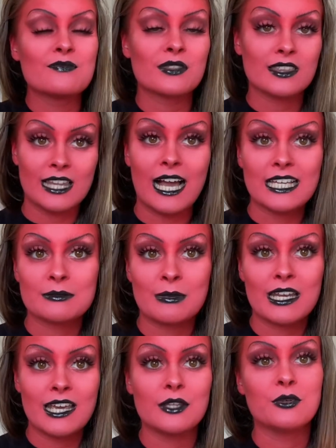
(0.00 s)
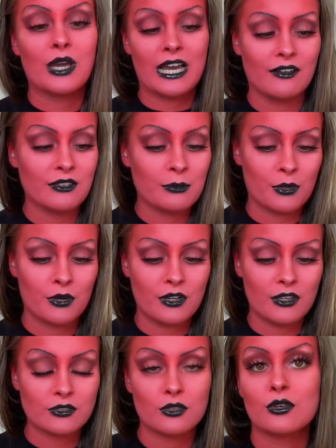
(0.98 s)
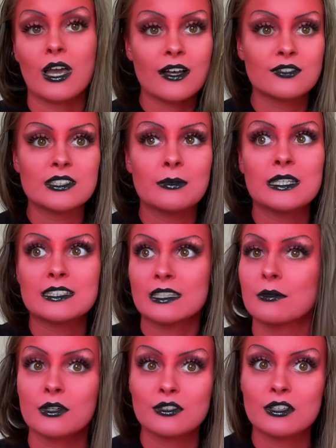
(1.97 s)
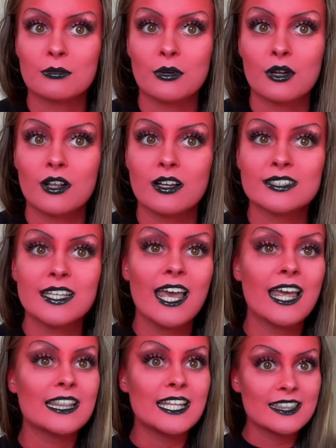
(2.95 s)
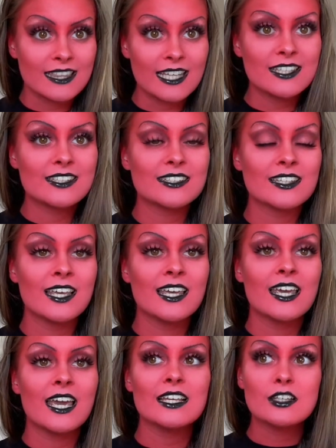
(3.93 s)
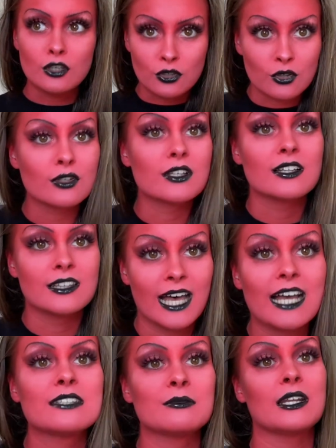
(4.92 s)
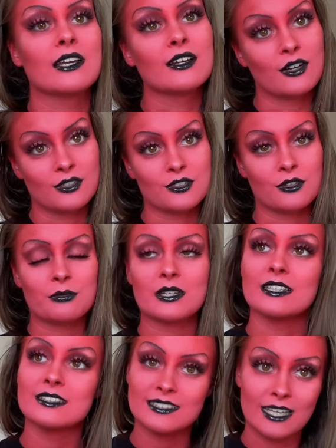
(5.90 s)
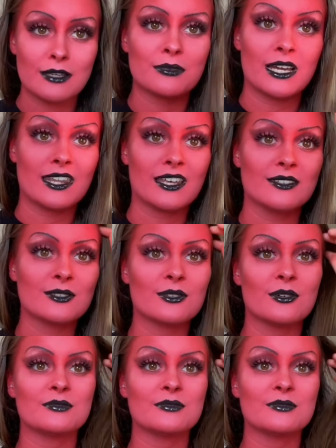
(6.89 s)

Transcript: last minute and you have the products or you have something similar to the products, then this is a good last minute costume and I stand by that. So